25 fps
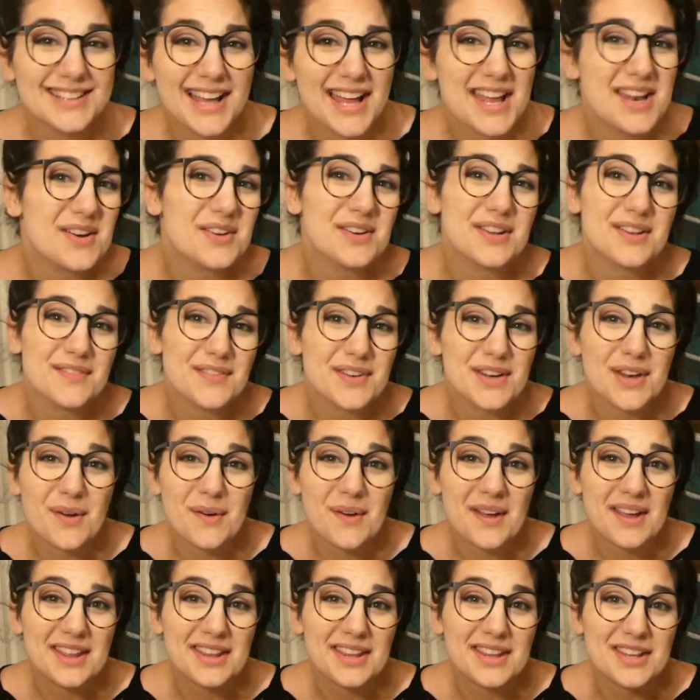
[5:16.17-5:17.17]
I don't even
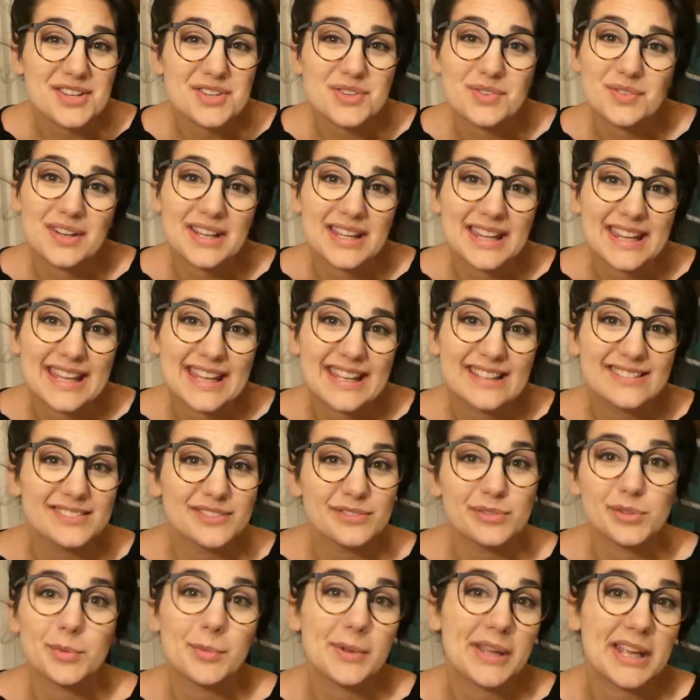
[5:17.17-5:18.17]
know English, really,
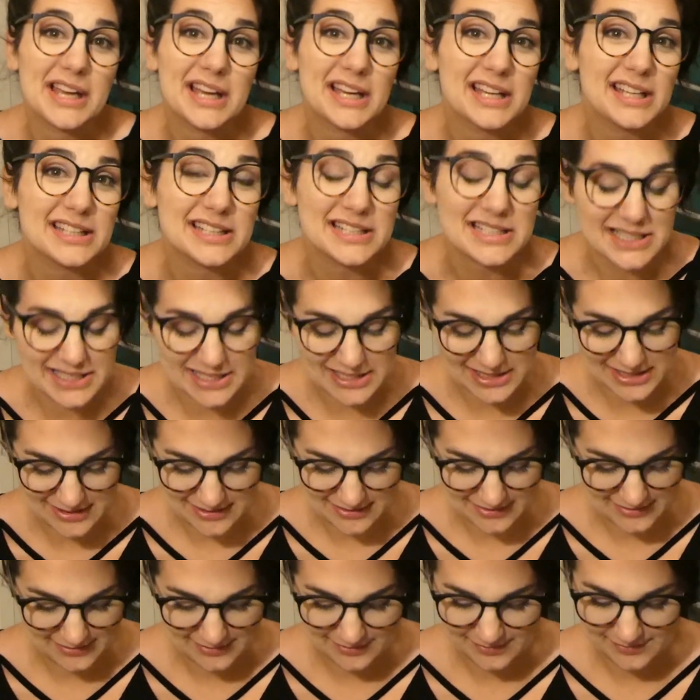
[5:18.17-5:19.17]
if we're being honest.
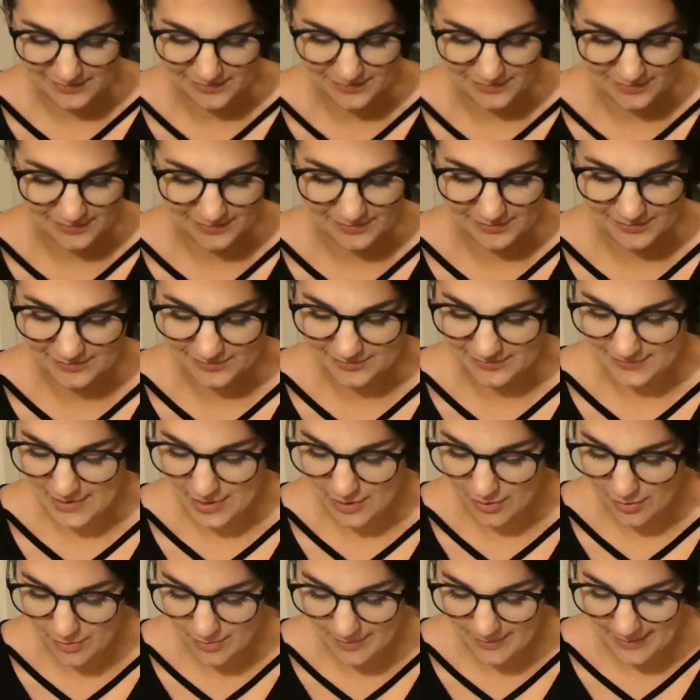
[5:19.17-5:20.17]

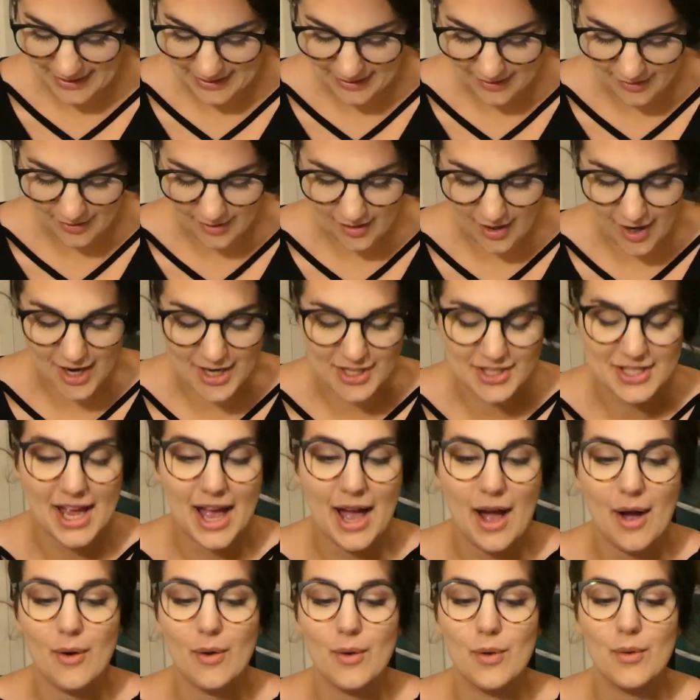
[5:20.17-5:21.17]
Oh my gosh, how